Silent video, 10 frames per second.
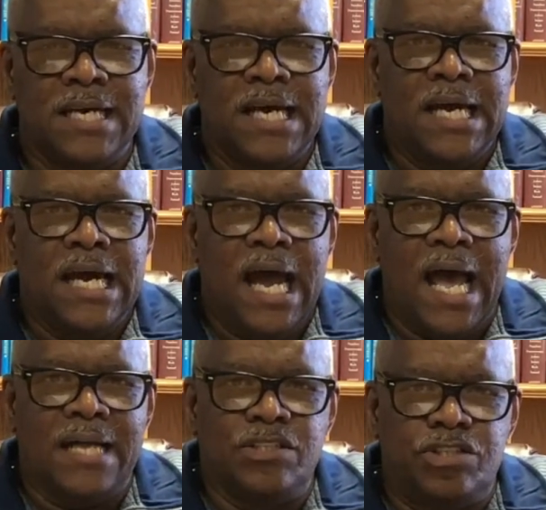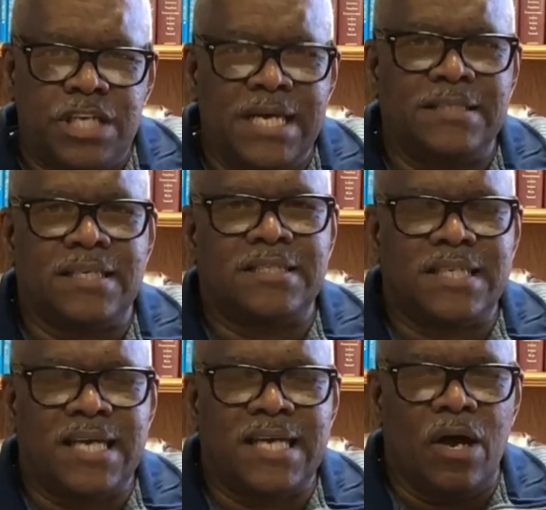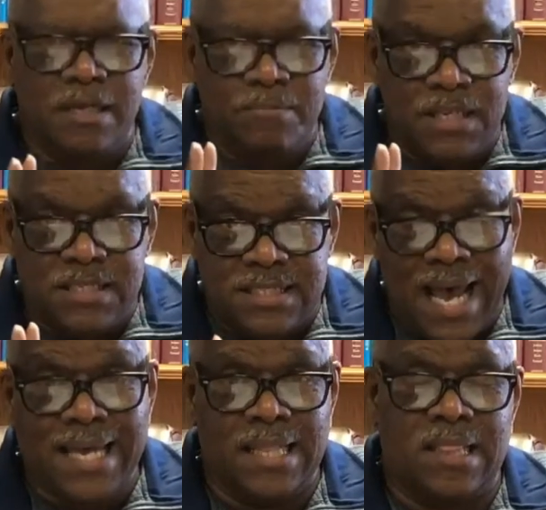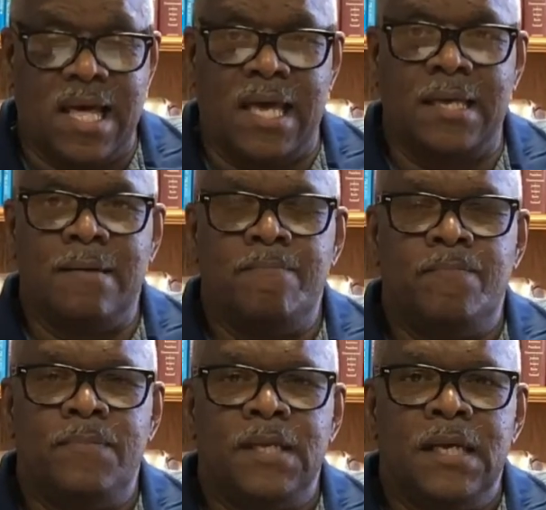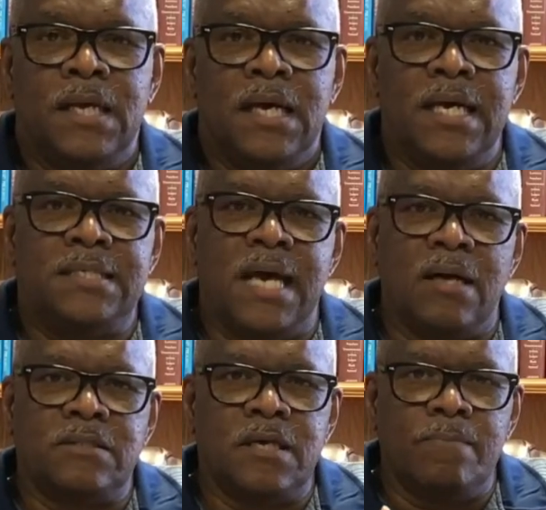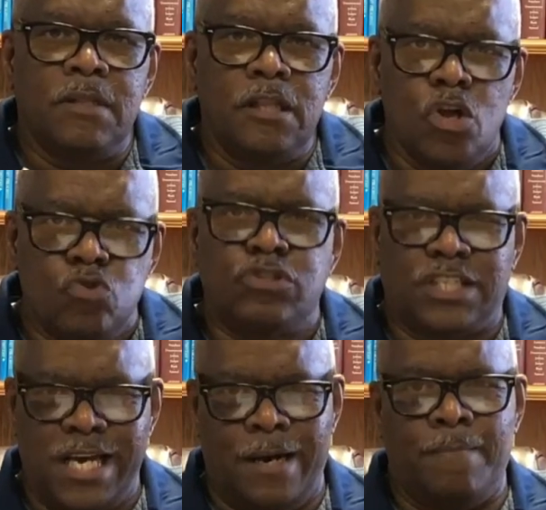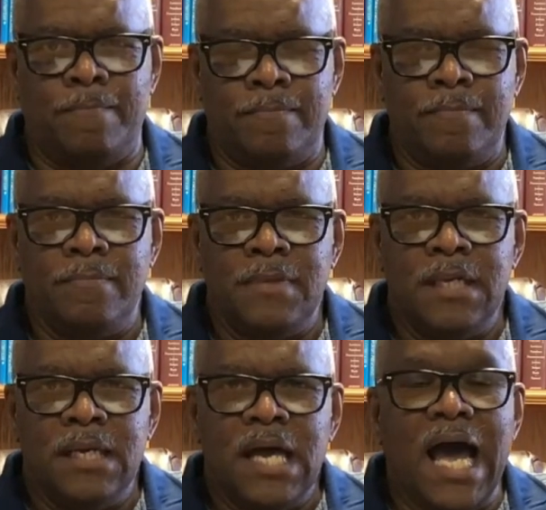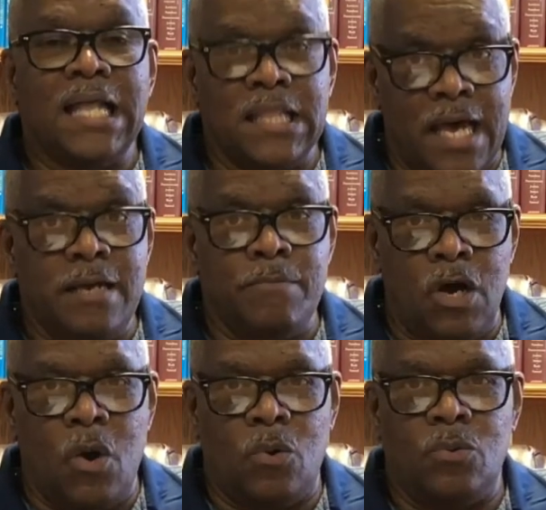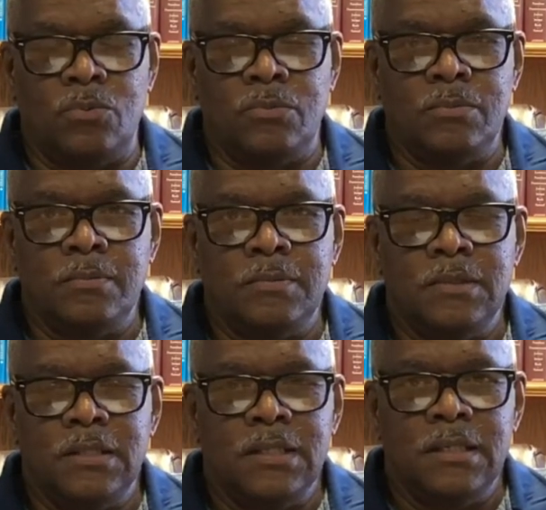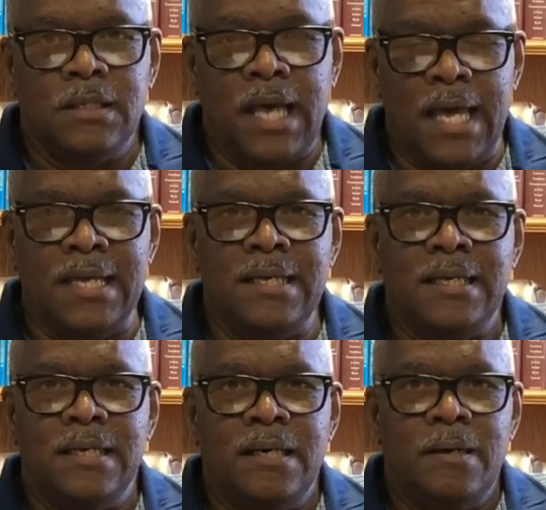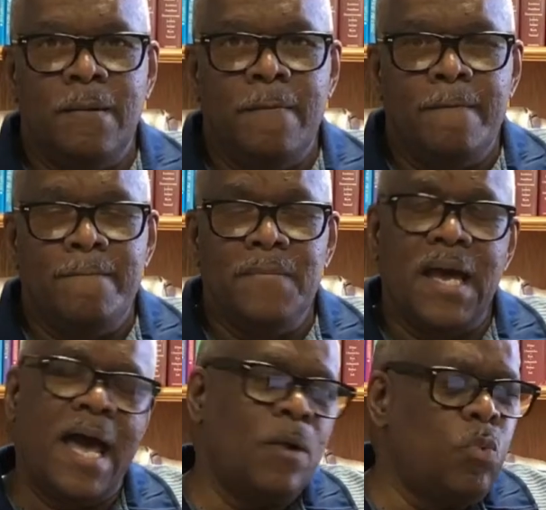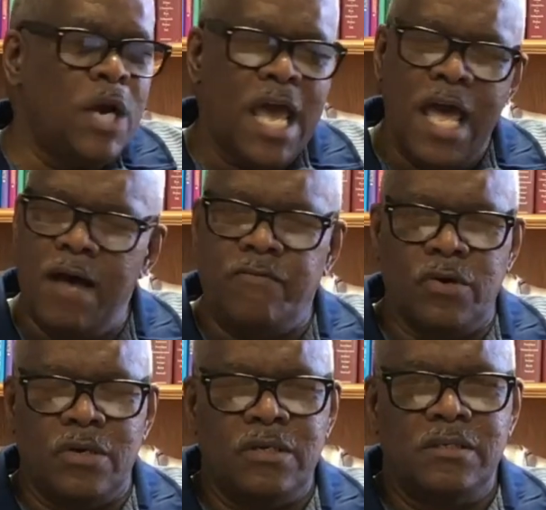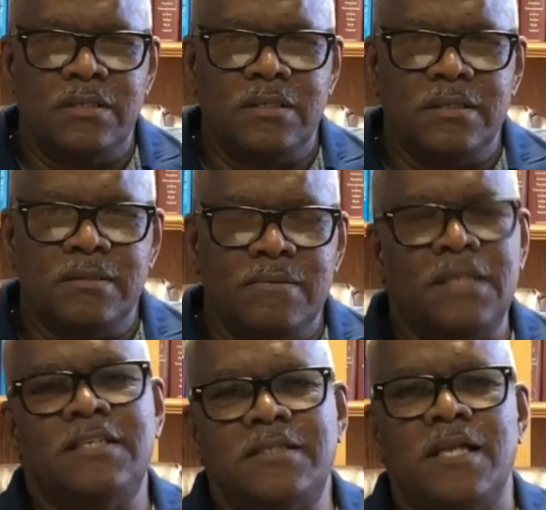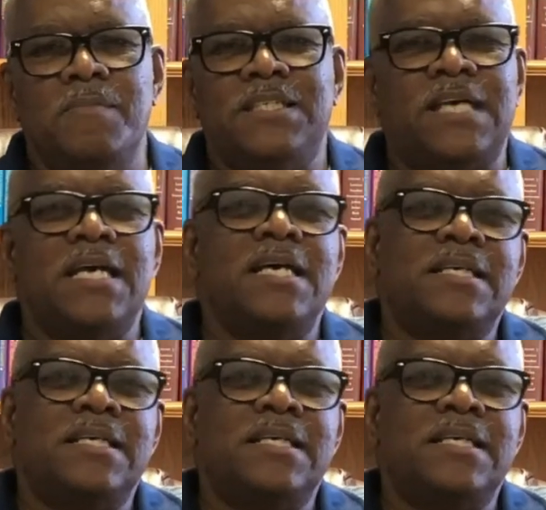And Jesus tells them the second thing. He tells them, loose him and let him go. Okay? And whenever, well, just let me say this.